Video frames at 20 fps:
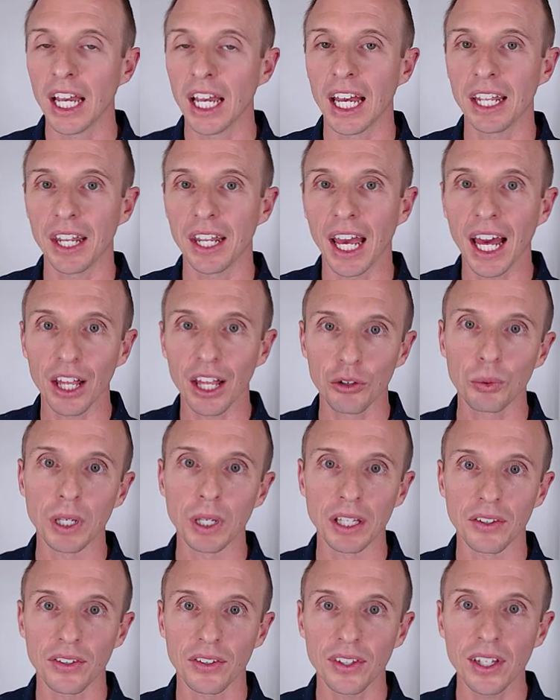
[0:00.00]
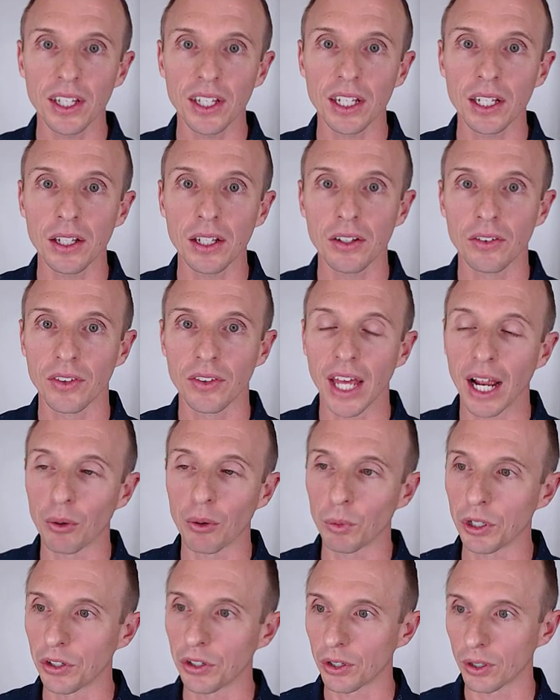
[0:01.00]
And as we can see,
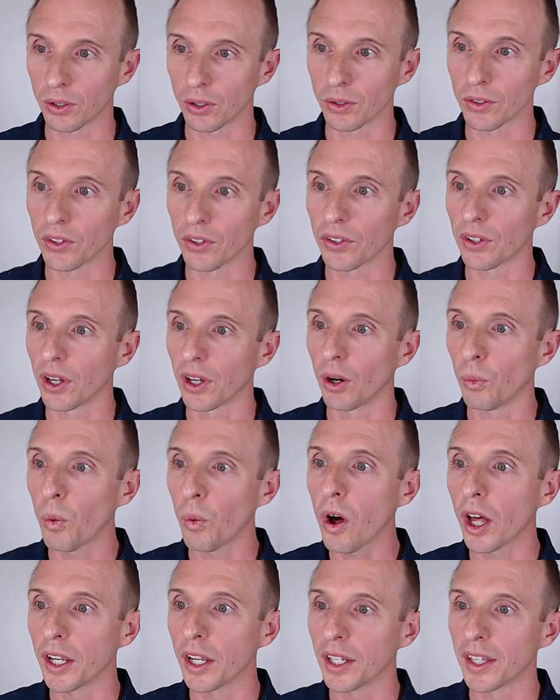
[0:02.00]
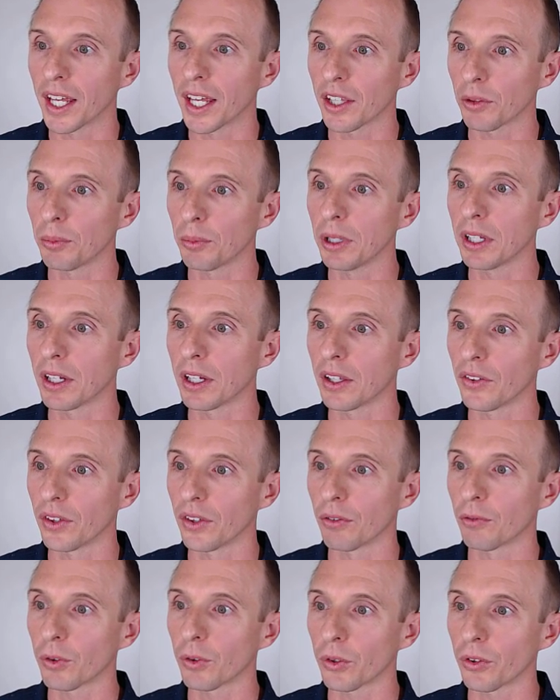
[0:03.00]
that returns a one. And that's because
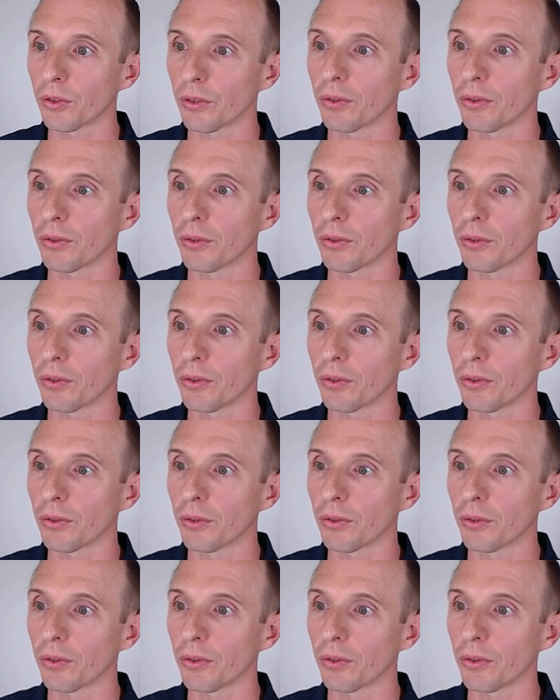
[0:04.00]
the first